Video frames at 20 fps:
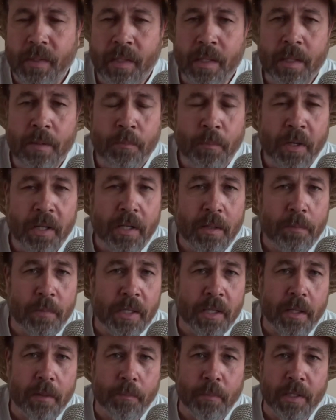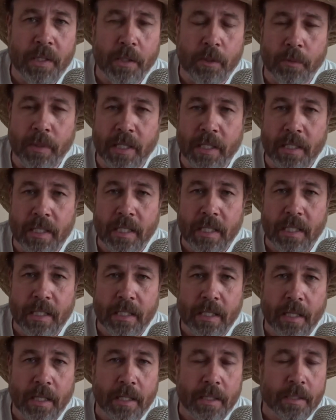It might have been up in the Grand
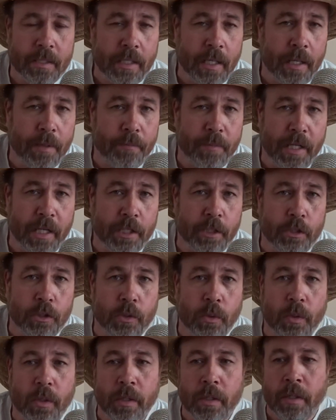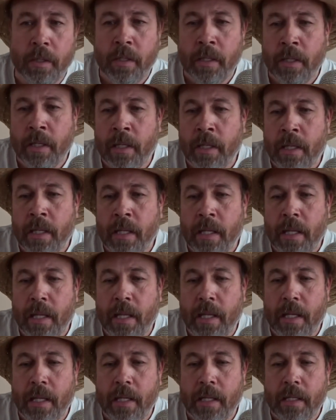Tetons, I'm not sure.
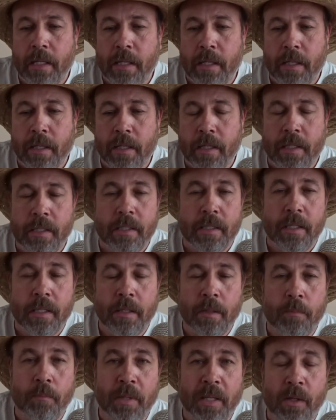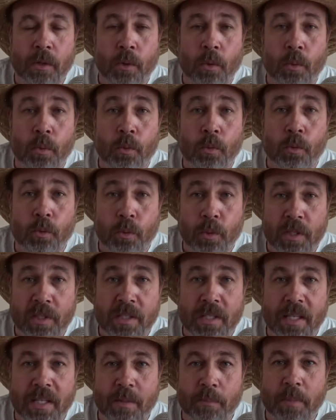And he seen a big old
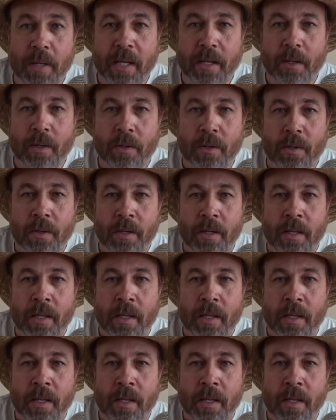grizzly bear.